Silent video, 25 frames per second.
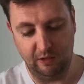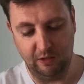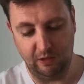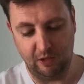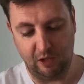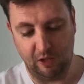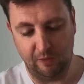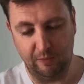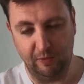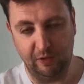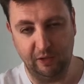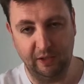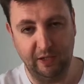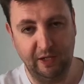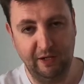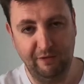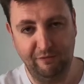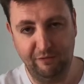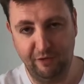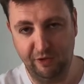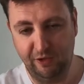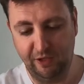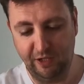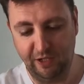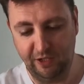I believe
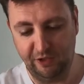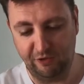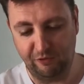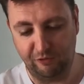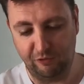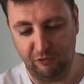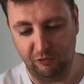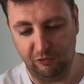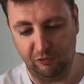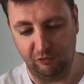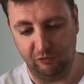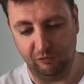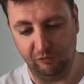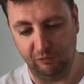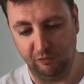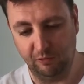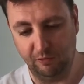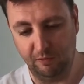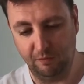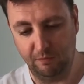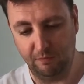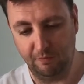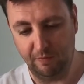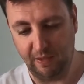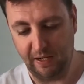that these are all
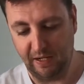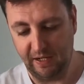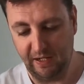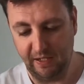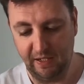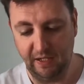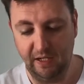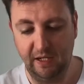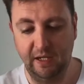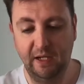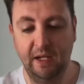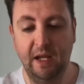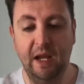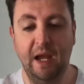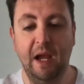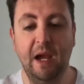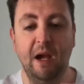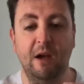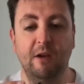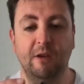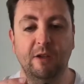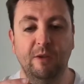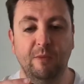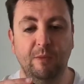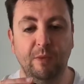made
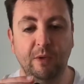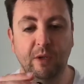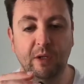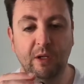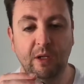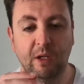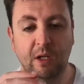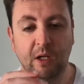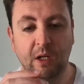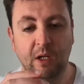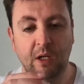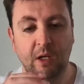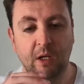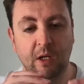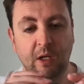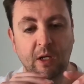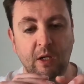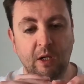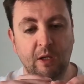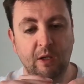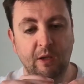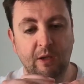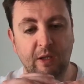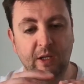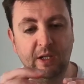in-house, but
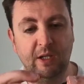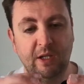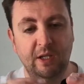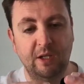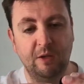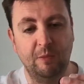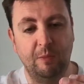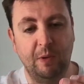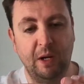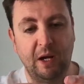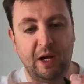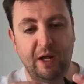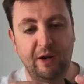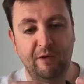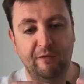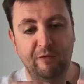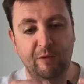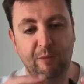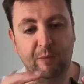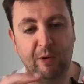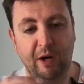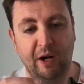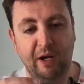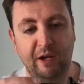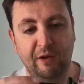this is a part of the
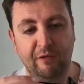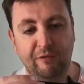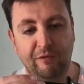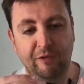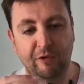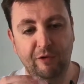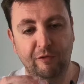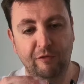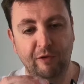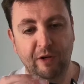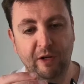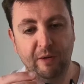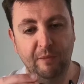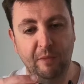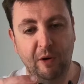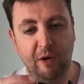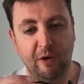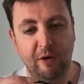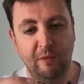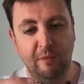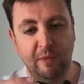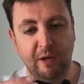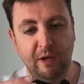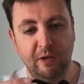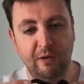bracket for the rear
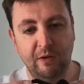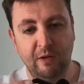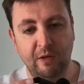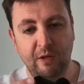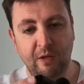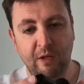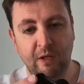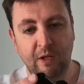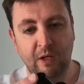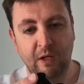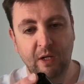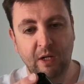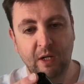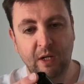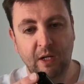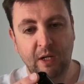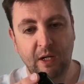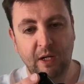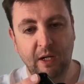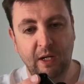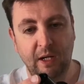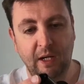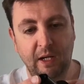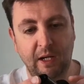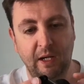motor mount,
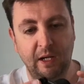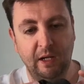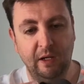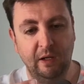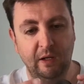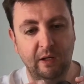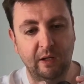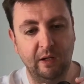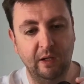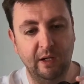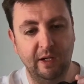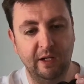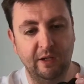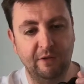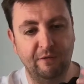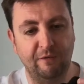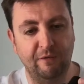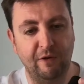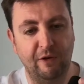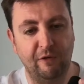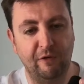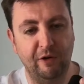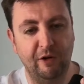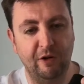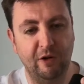and it's
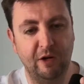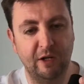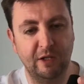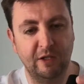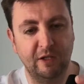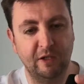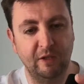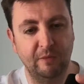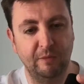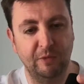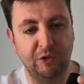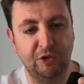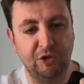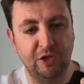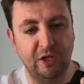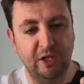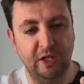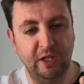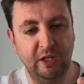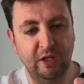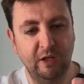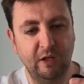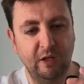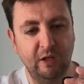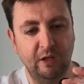very nicely
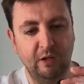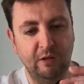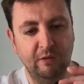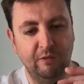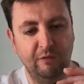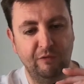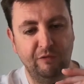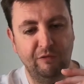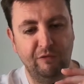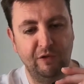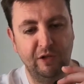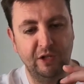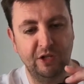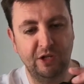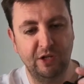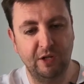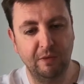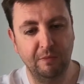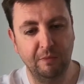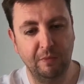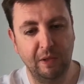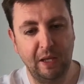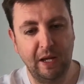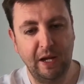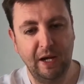machined, finished
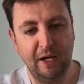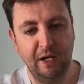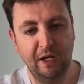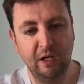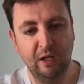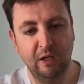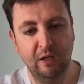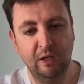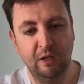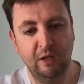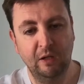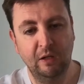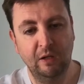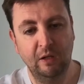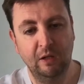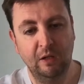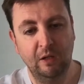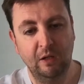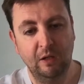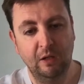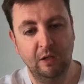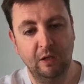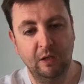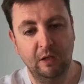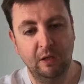in black.
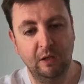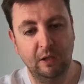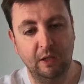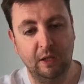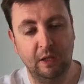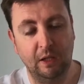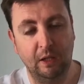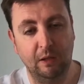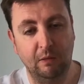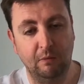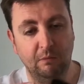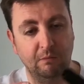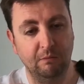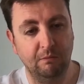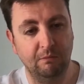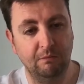Yeah,